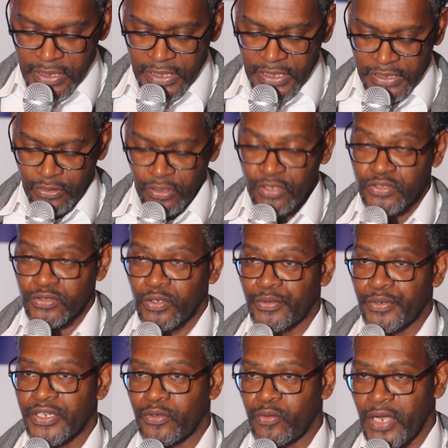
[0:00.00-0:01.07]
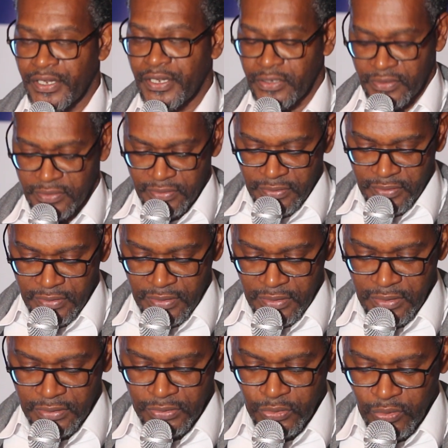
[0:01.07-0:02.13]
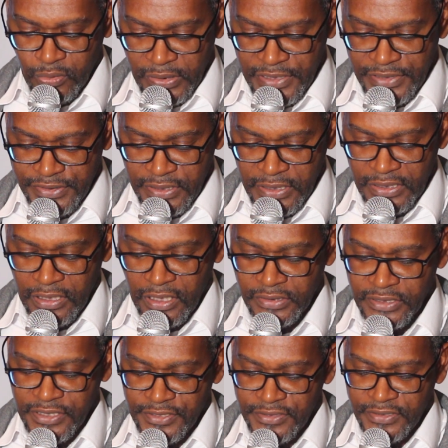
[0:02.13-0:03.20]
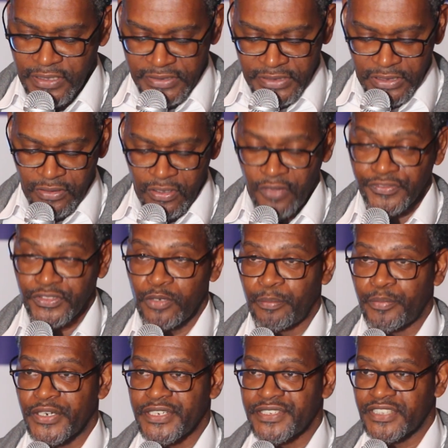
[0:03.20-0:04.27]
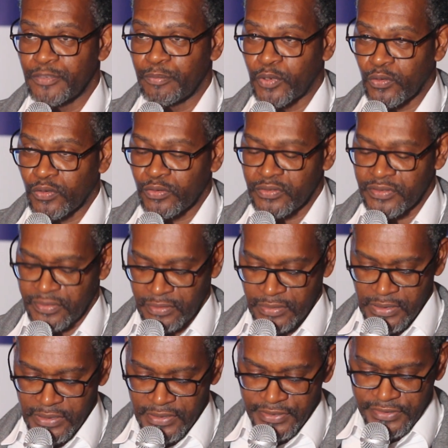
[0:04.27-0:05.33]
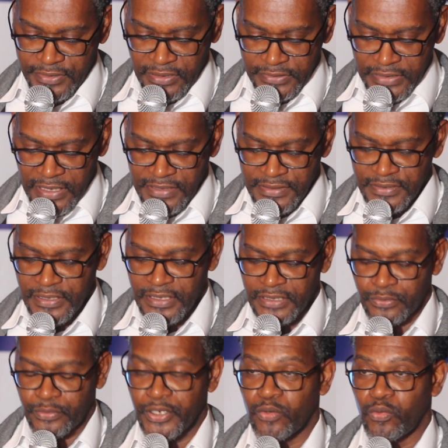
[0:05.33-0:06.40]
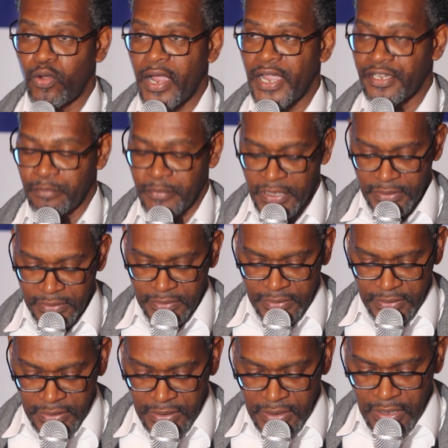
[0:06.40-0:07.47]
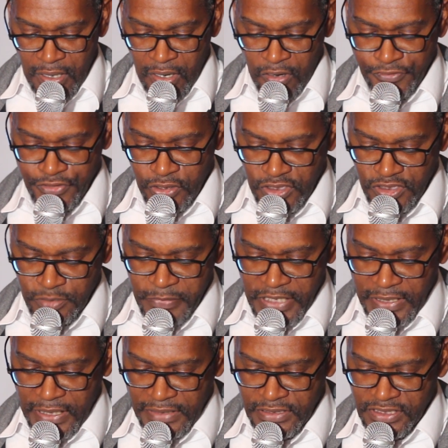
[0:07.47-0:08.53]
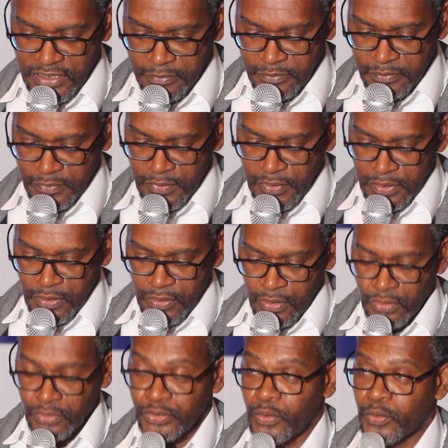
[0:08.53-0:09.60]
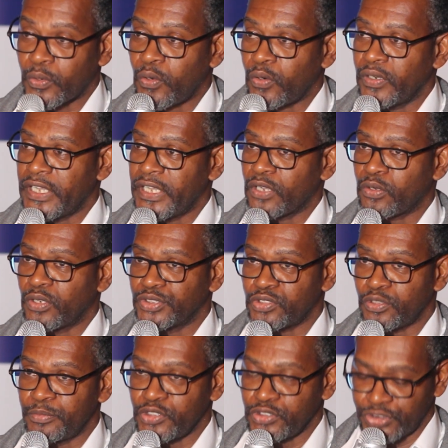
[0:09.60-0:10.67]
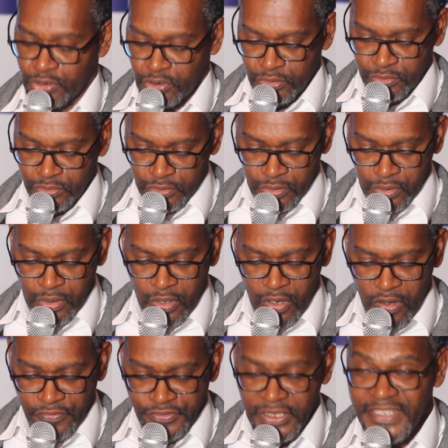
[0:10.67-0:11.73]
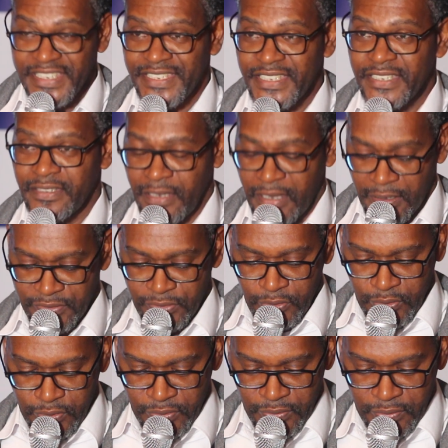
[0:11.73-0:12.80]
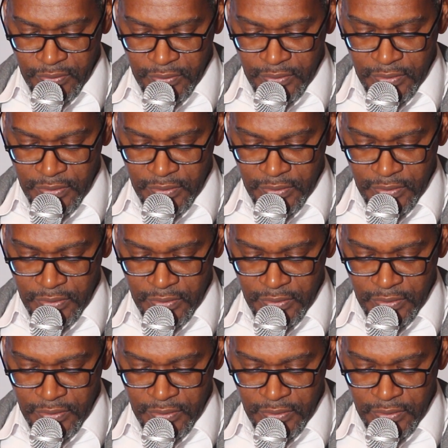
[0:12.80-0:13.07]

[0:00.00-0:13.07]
It also requires knowledge and understanding of the principles, standards, and requirements of such mechanism, the role and contribution of the key actors,